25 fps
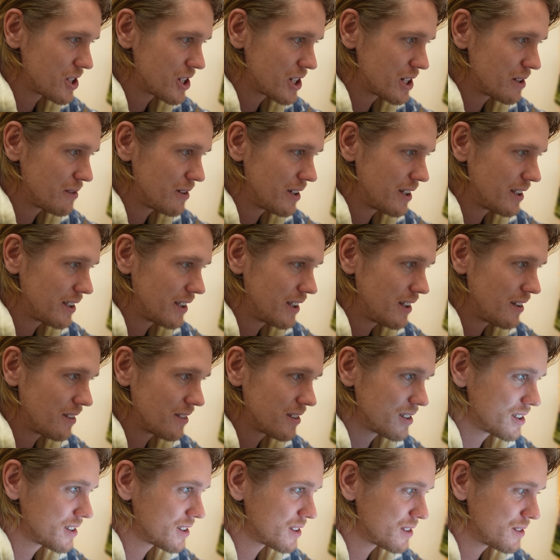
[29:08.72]
sure, you know,
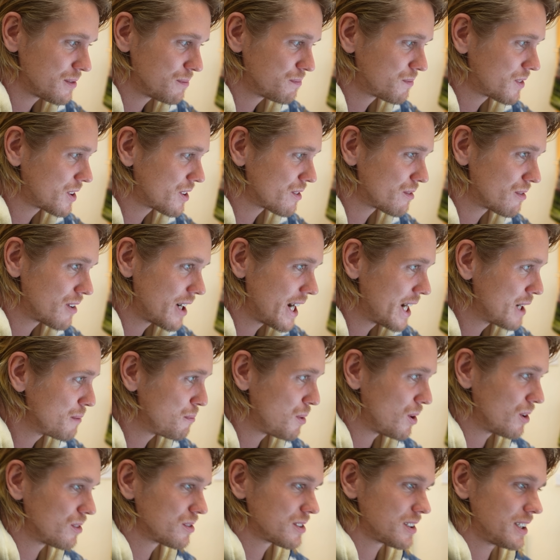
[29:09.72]
there's some great
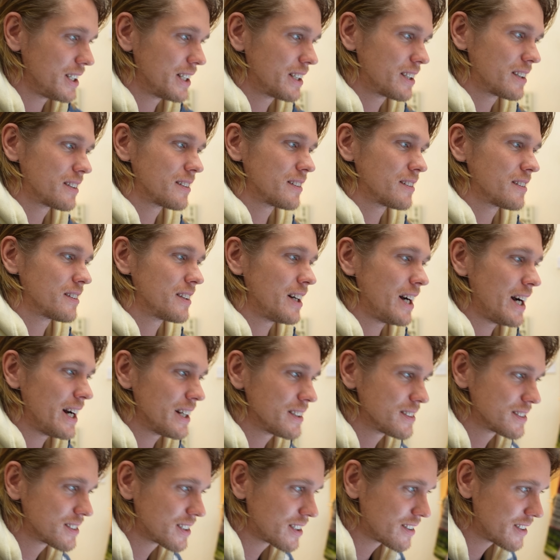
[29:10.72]
boats like the
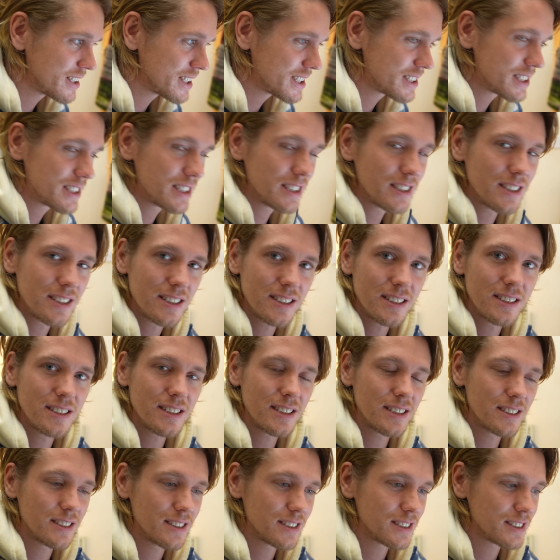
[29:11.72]
Hans Christian
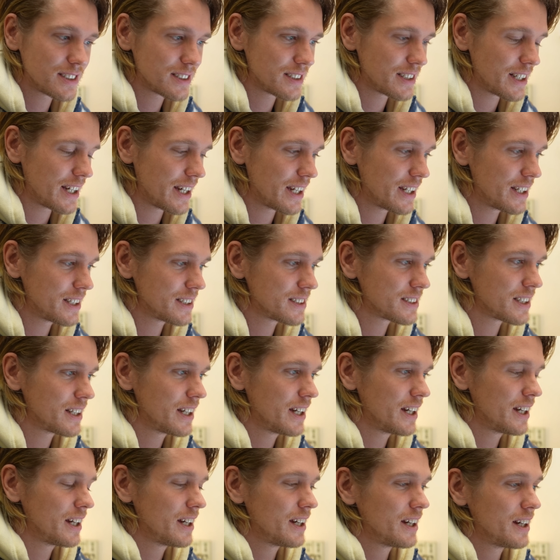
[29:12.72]
in the States.
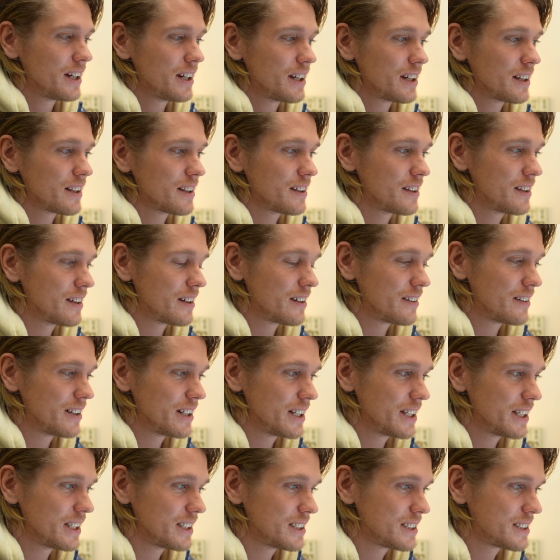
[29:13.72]
There
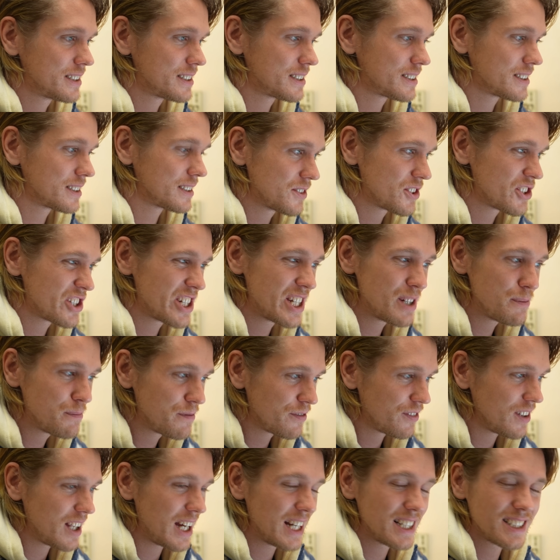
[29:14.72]
is cheap
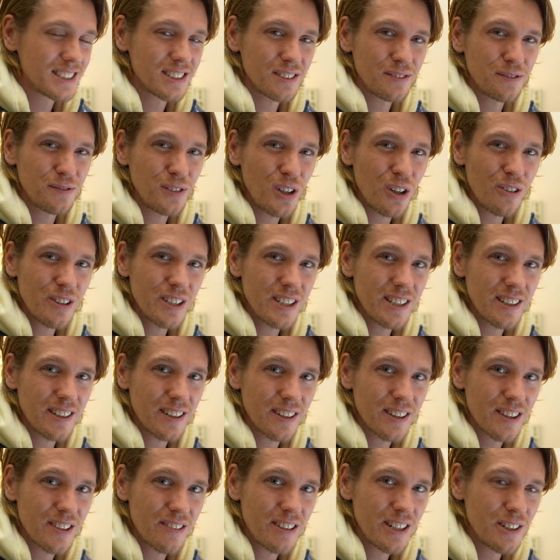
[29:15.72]
flights to Florida,
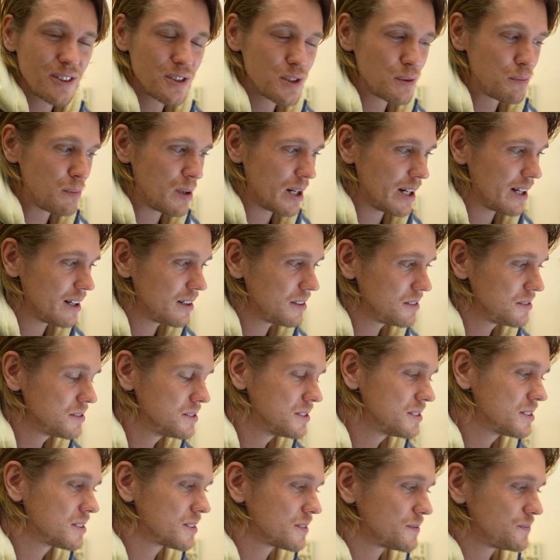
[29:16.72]

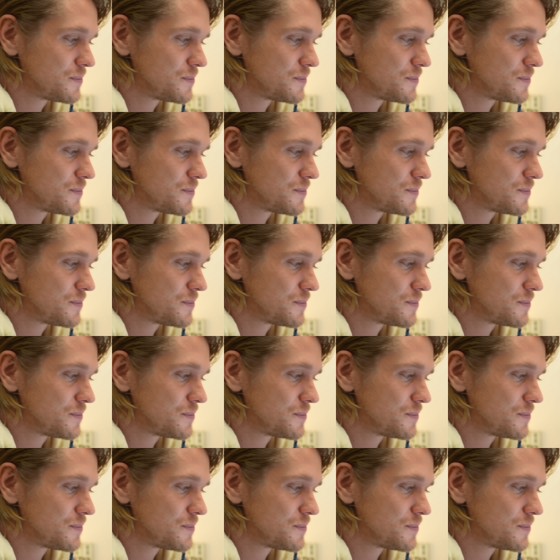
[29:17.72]
£300.